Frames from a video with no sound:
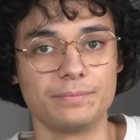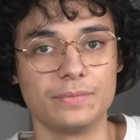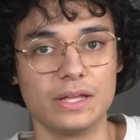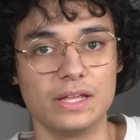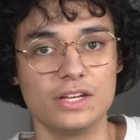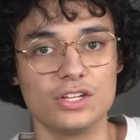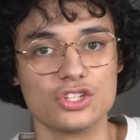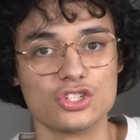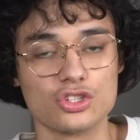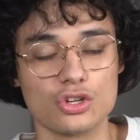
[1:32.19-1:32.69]

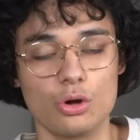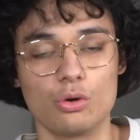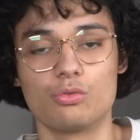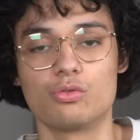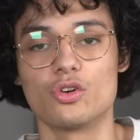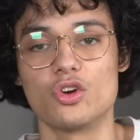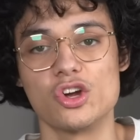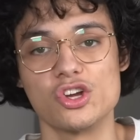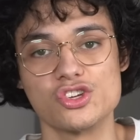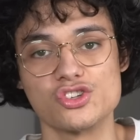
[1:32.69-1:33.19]
It is so
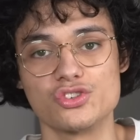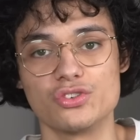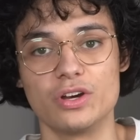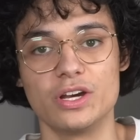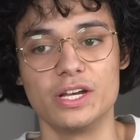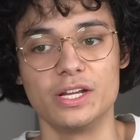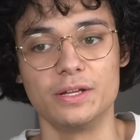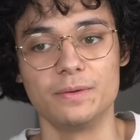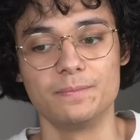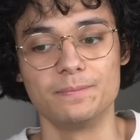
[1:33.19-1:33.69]

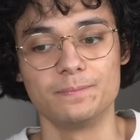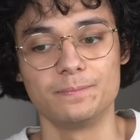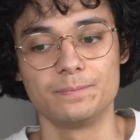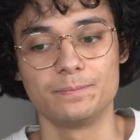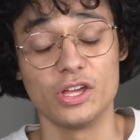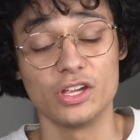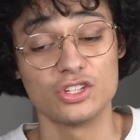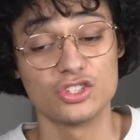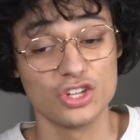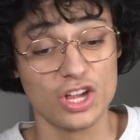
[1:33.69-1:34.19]
frustrating.
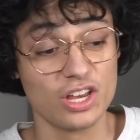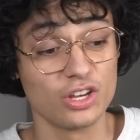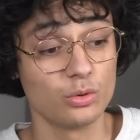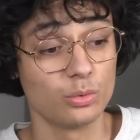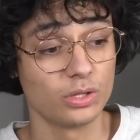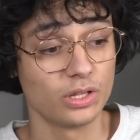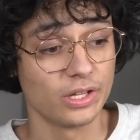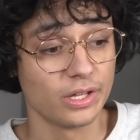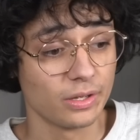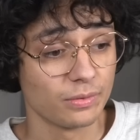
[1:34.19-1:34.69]
Like
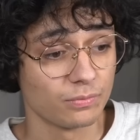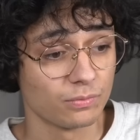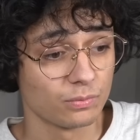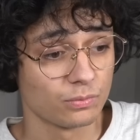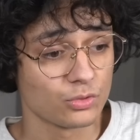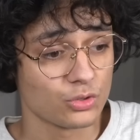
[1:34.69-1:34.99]
genuinely,